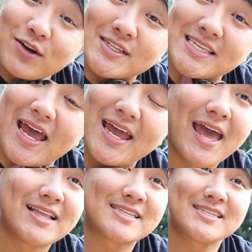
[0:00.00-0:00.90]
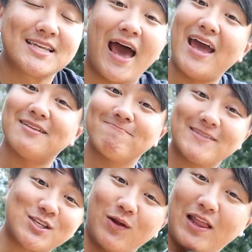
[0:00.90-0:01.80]
here to say it's
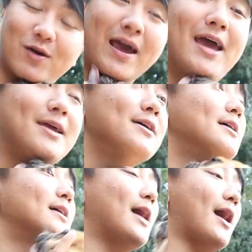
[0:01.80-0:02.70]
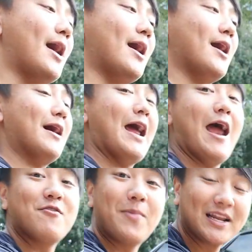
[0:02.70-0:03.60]
totally okay.
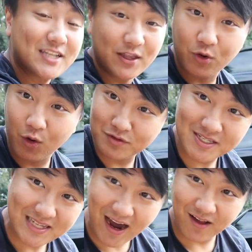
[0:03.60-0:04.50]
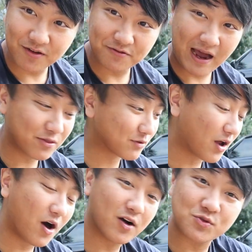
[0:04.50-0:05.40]
Everybody's got their own style of how their
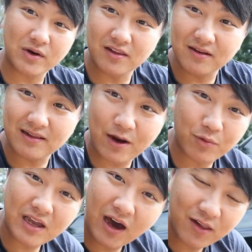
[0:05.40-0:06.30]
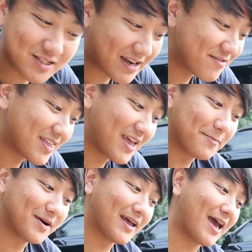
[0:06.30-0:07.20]
dogs want to look like with the colors and
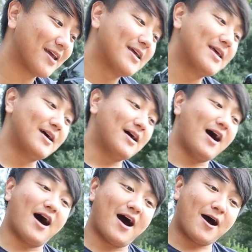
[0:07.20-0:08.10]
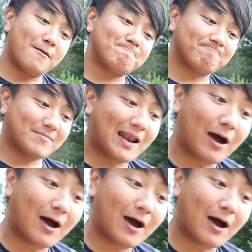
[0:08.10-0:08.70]
everything. But hey, you